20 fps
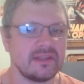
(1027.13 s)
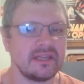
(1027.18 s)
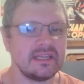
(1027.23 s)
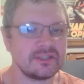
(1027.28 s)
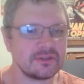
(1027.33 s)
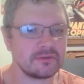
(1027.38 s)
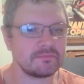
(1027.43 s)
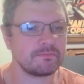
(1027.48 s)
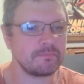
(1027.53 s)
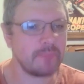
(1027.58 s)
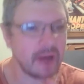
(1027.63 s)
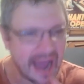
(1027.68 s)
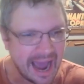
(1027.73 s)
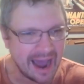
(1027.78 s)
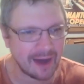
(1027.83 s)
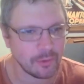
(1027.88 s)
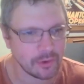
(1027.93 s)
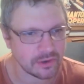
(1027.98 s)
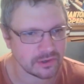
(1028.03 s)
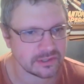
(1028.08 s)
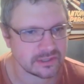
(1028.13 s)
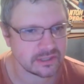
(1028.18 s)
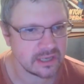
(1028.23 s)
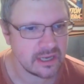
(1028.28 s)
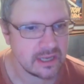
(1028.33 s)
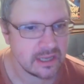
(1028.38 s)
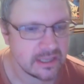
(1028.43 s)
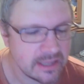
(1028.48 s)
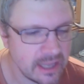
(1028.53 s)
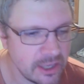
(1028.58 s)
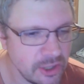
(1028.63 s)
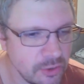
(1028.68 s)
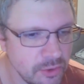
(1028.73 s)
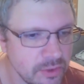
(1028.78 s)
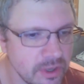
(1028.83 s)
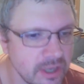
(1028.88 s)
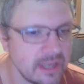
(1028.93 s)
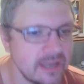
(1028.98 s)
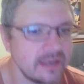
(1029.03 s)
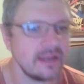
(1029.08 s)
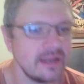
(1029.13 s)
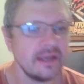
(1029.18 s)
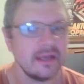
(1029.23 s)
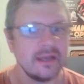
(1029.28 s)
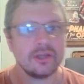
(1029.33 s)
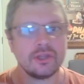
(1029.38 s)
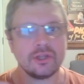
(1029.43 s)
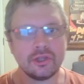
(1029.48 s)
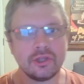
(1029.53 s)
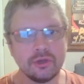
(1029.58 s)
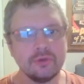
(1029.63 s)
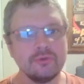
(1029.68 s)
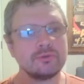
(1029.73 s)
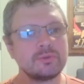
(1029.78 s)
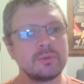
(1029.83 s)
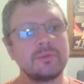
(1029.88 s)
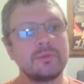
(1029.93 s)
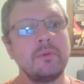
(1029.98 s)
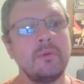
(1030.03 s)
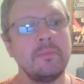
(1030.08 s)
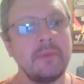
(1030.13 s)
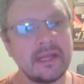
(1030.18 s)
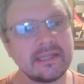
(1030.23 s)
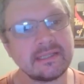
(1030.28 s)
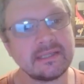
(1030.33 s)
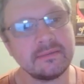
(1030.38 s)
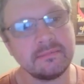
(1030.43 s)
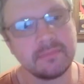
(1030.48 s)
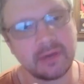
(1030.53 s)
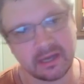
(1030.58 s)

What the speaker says: These are powers that you can use with momentum.